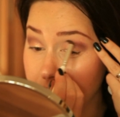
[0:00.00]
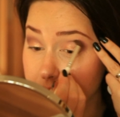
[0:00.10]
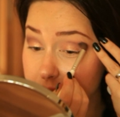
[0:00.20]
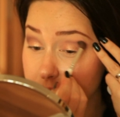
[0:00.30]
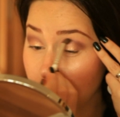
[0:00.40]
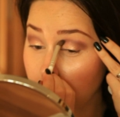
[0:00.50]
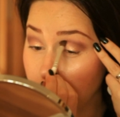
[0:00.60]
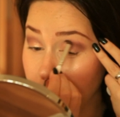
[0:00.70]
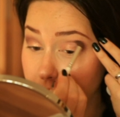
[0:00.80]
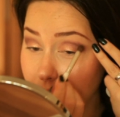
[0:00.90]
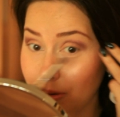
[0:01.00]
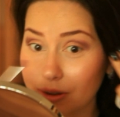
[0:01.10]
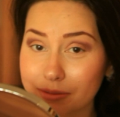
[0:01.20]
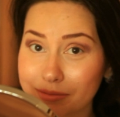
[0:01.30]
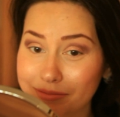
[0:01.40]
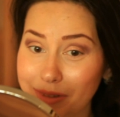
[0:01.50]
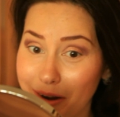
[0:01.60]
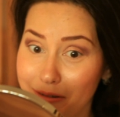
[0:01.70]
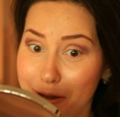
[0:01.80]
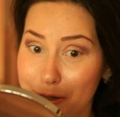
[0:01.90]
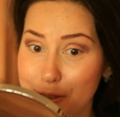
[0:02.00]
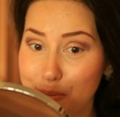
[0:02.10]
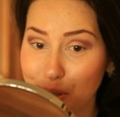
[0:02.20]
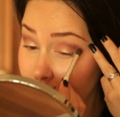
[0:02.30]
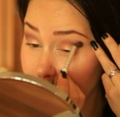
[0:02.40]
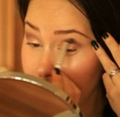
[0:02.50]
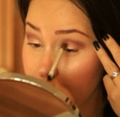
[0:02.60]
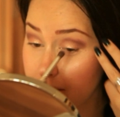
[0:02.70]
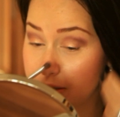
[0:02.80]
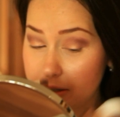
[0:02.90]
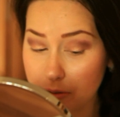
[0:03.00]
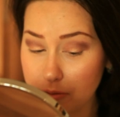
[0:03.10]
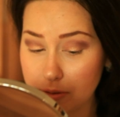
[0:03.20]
and so pretty. Well, I think it's pretty. So